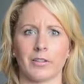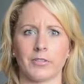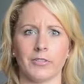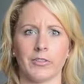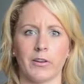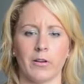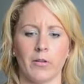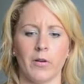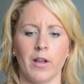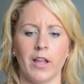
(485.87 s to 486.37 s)

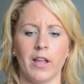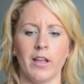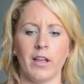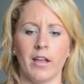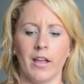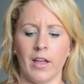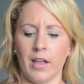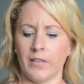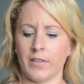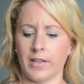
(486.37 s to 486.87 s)
So
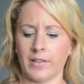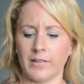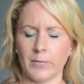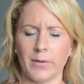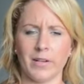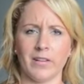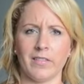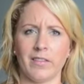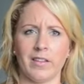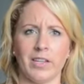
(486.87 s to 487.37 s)
that's
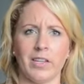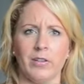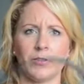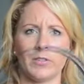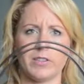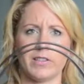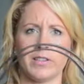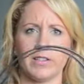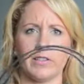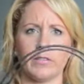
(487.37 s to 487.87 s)
one of the
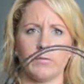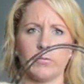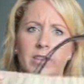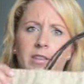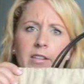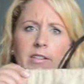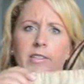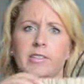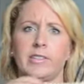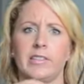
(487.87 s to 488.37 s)
huge things with
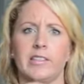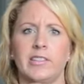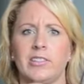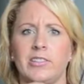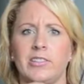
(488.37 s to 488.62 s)
this.